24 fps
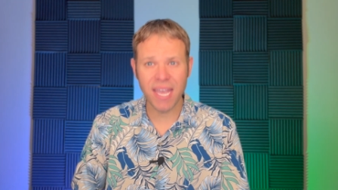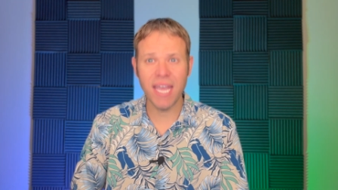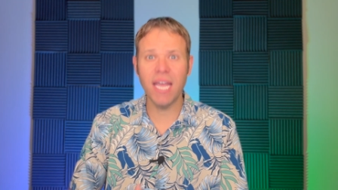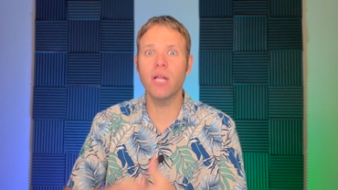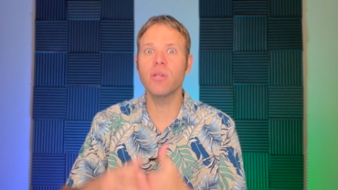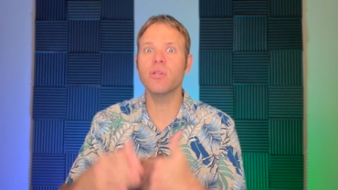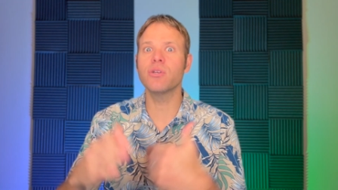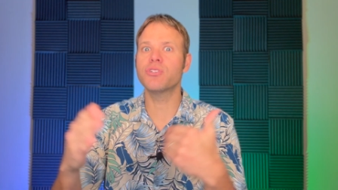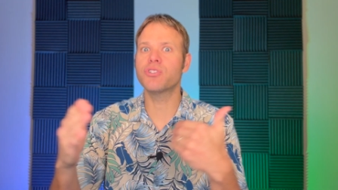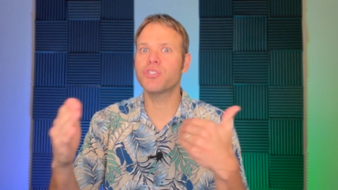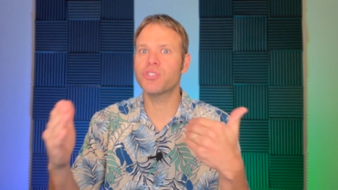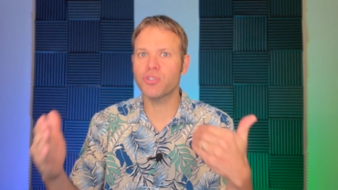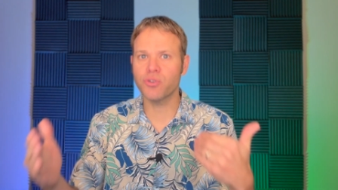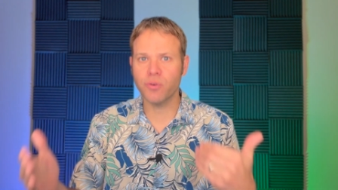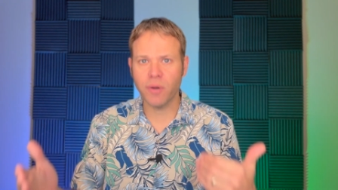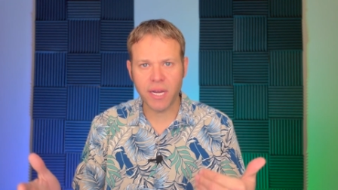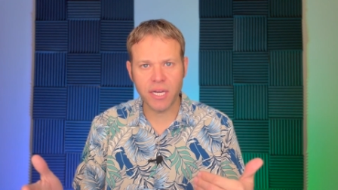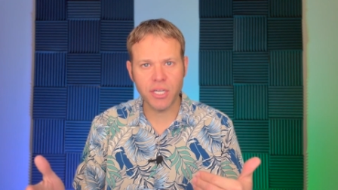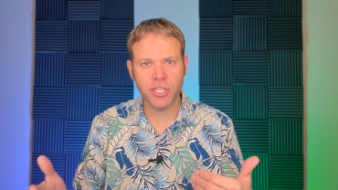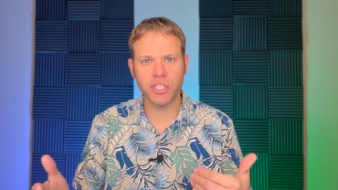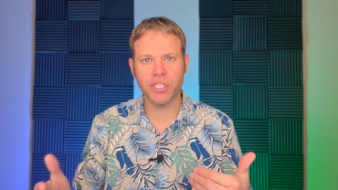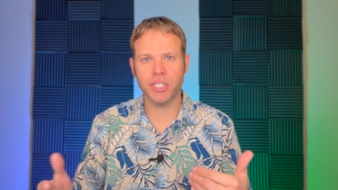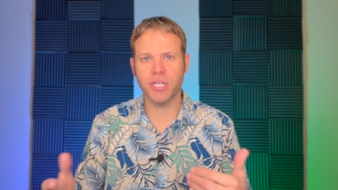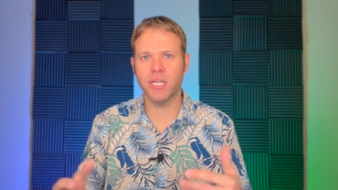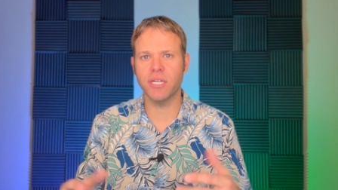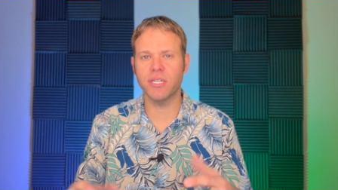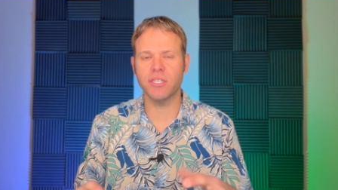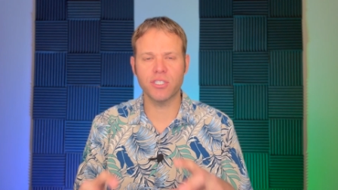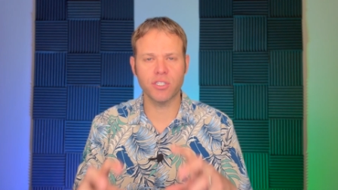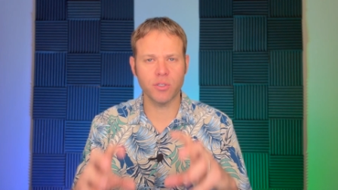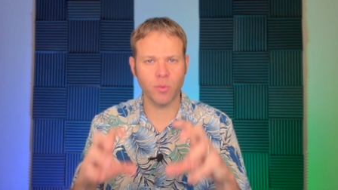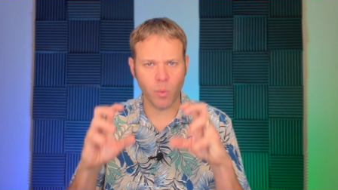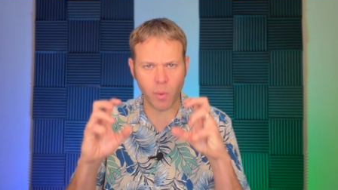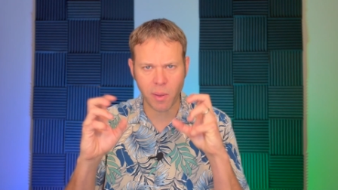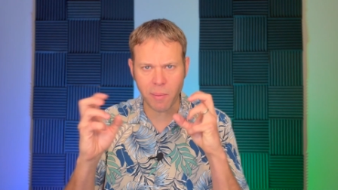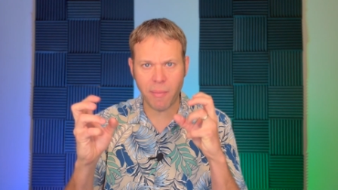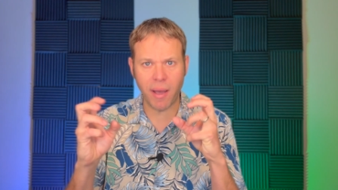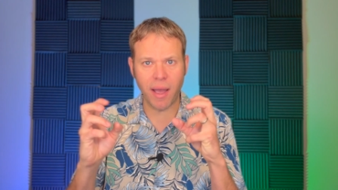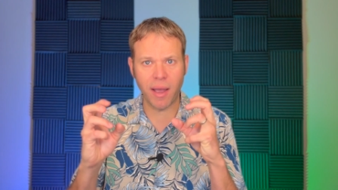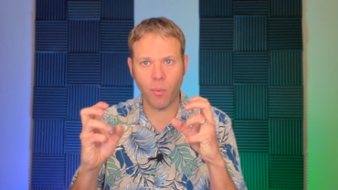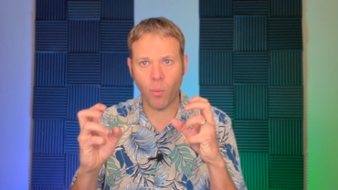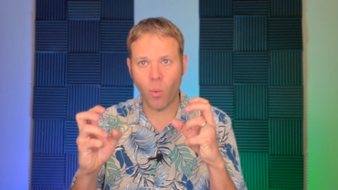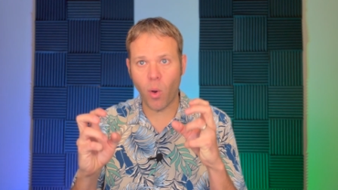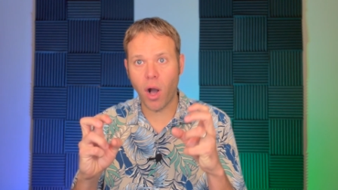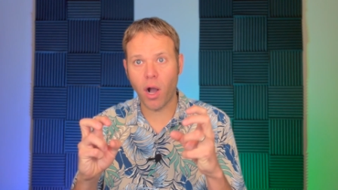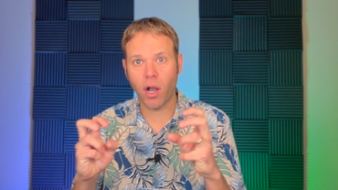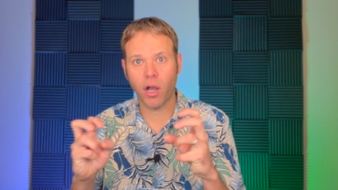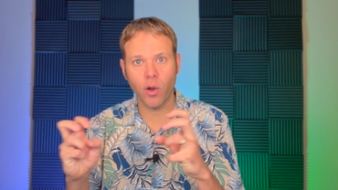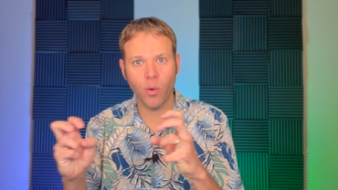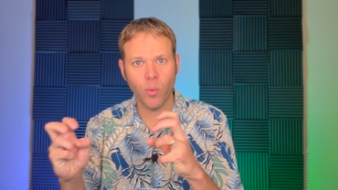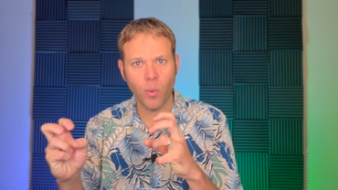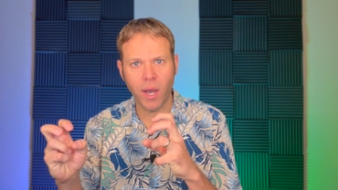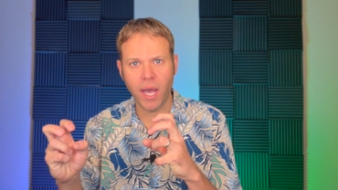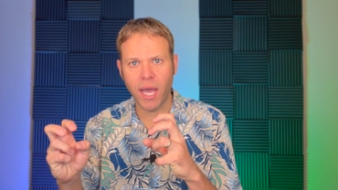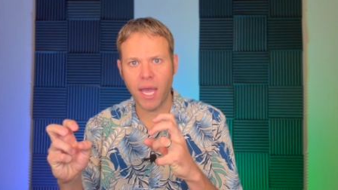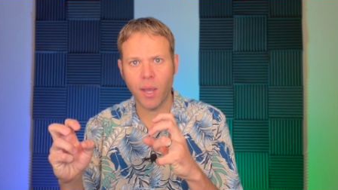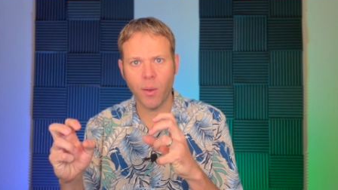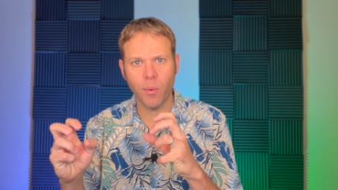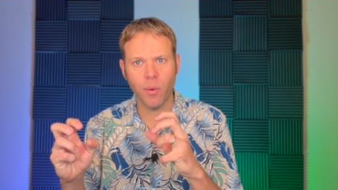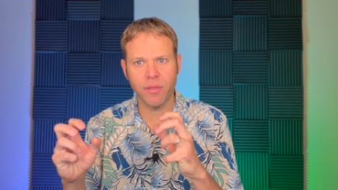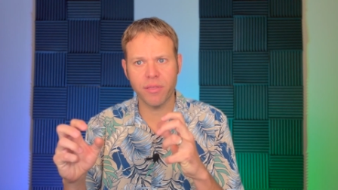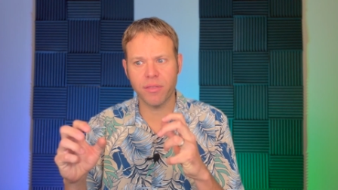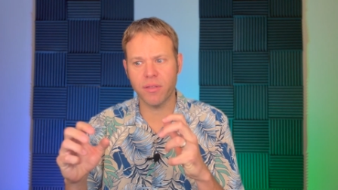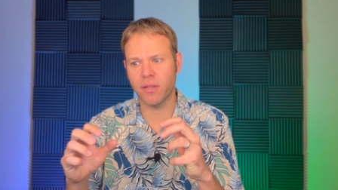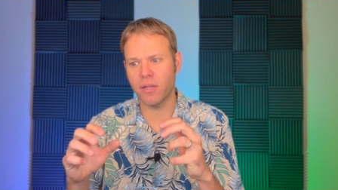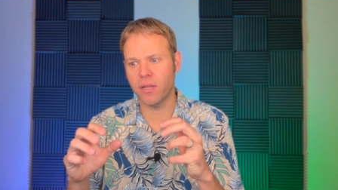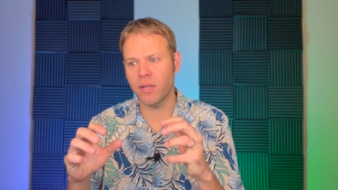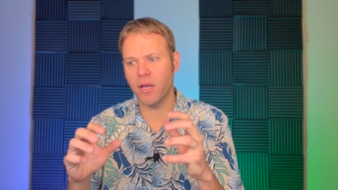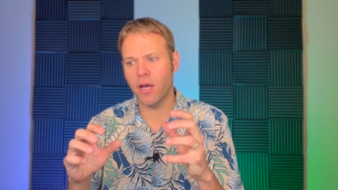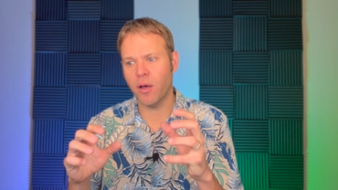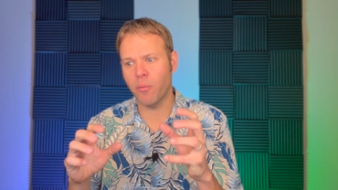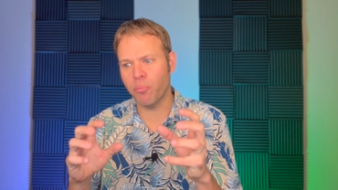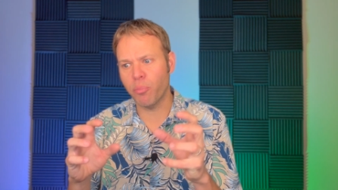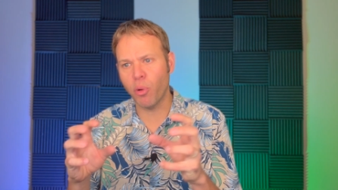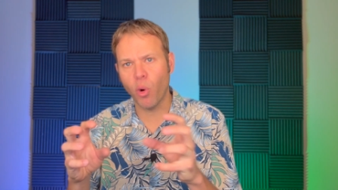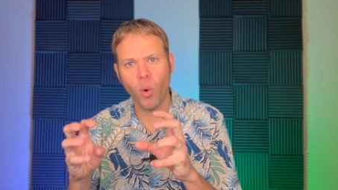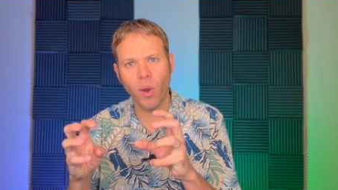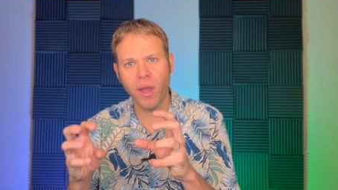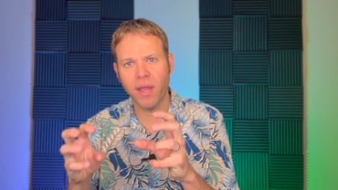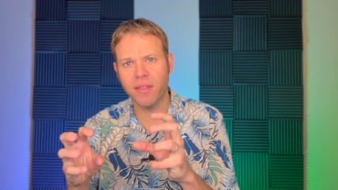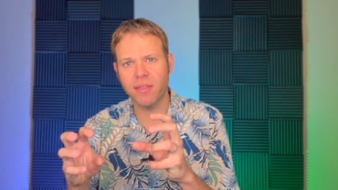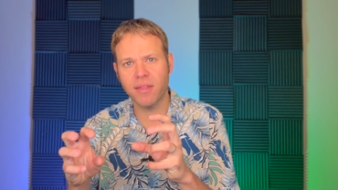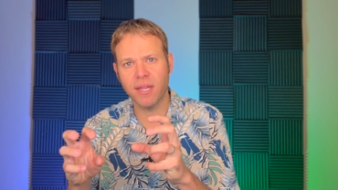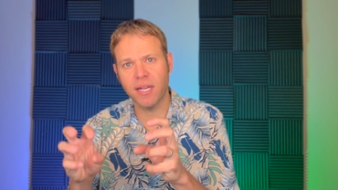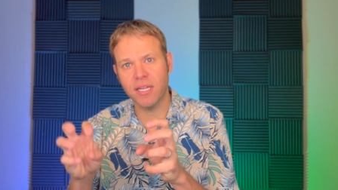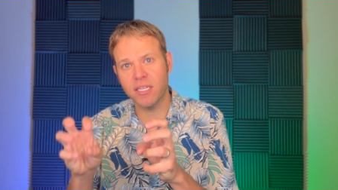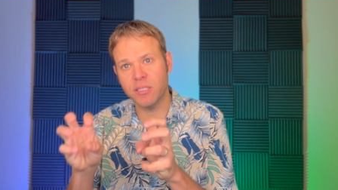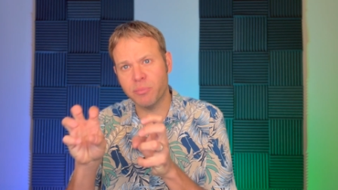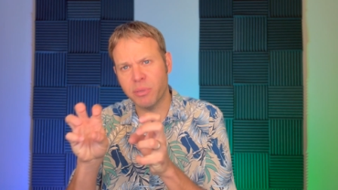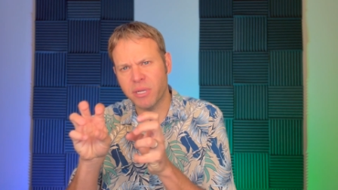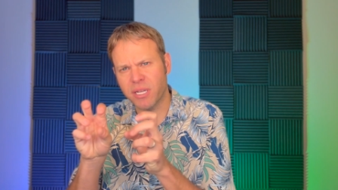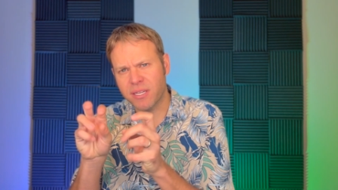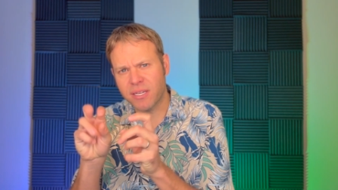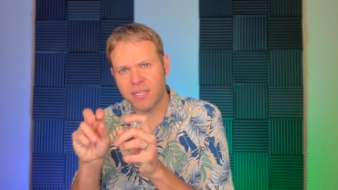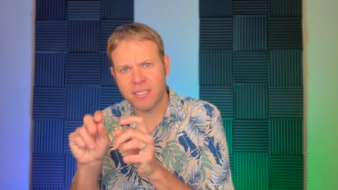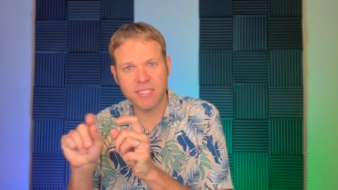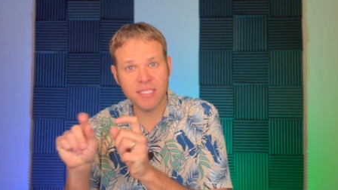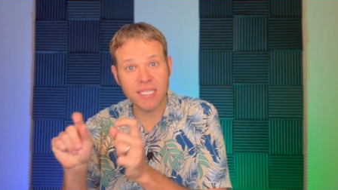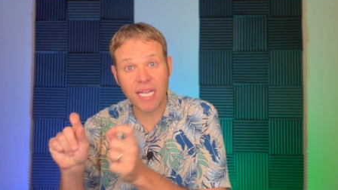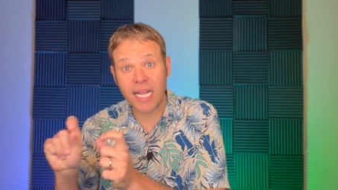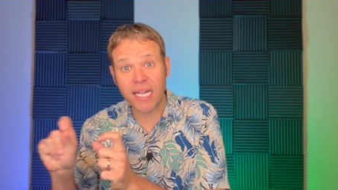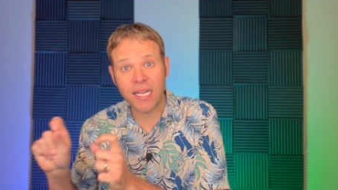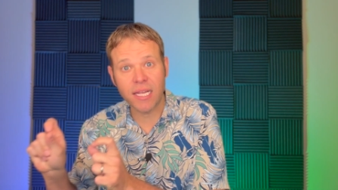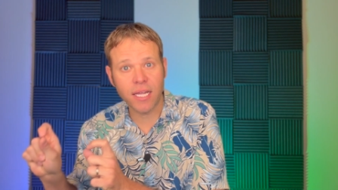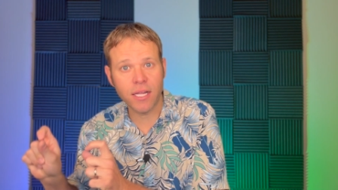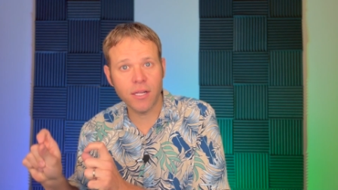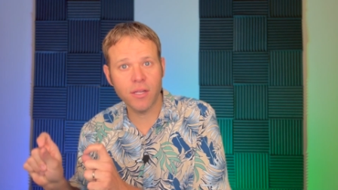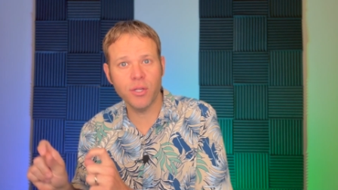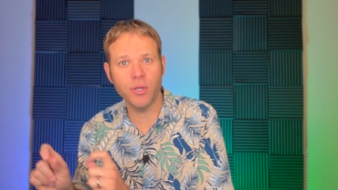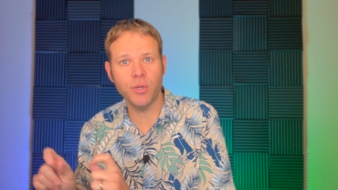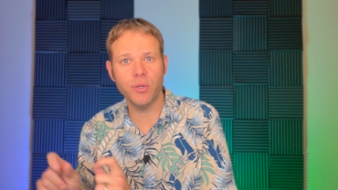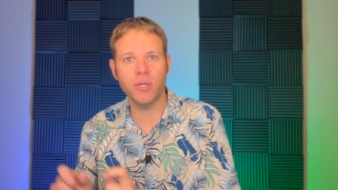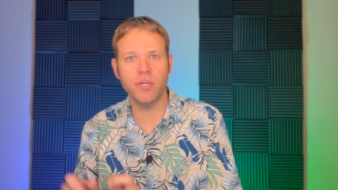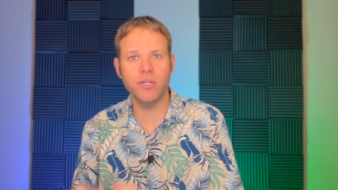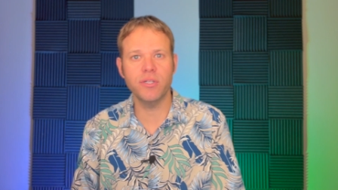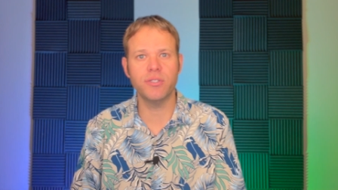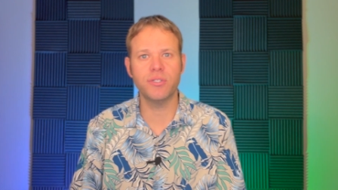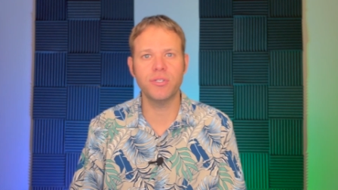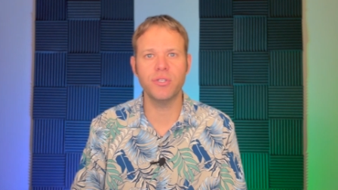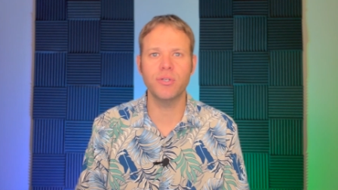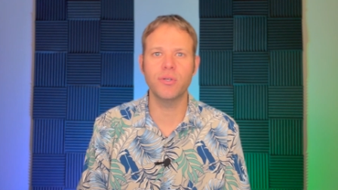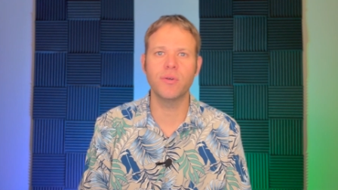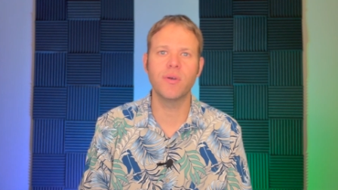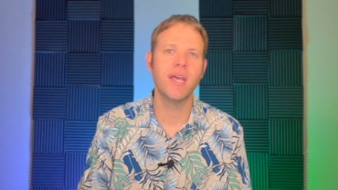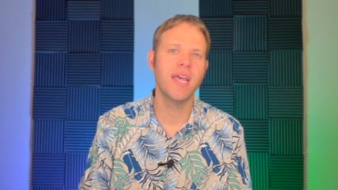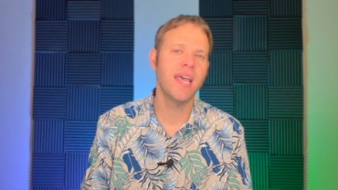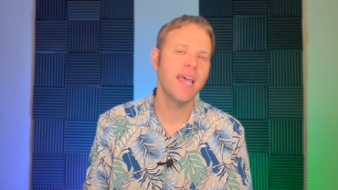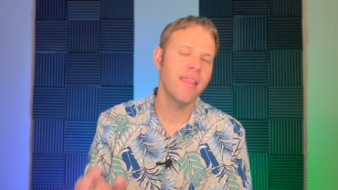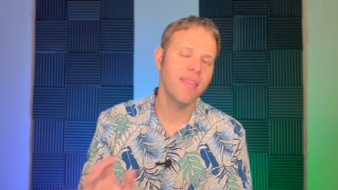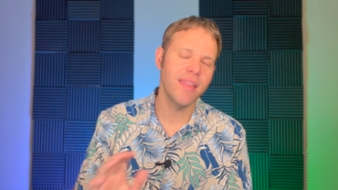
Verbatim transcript: illustration, so we might walk away with a, a, point that has been slightly alluded to.